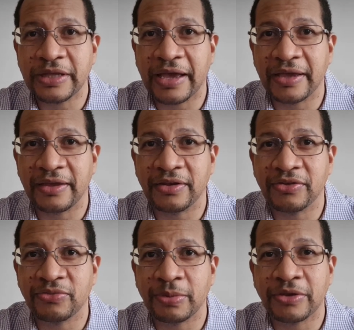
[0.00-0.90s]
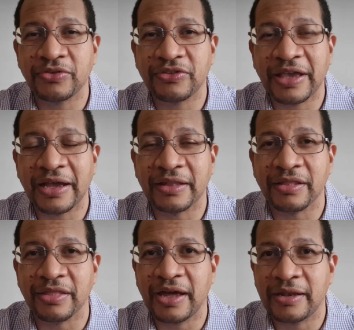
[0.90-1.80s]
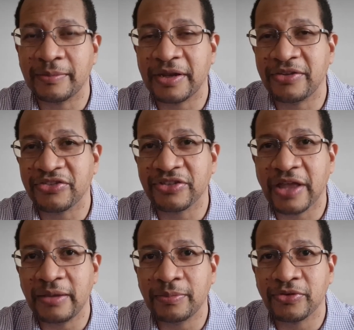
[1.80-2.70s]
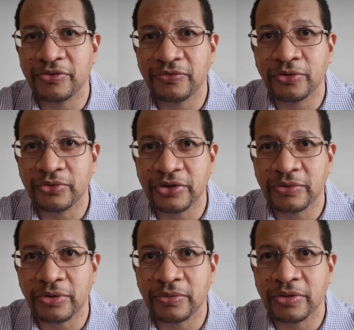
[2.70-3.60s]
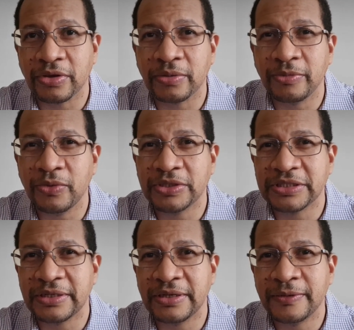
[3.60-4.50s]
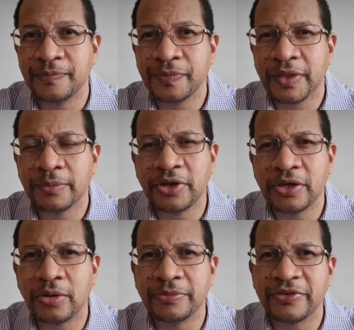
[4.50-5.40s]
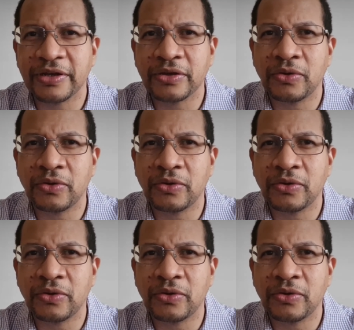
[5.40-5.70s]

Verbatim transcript: the hyenas because they had that many snipers floating around in the community. But it comes at a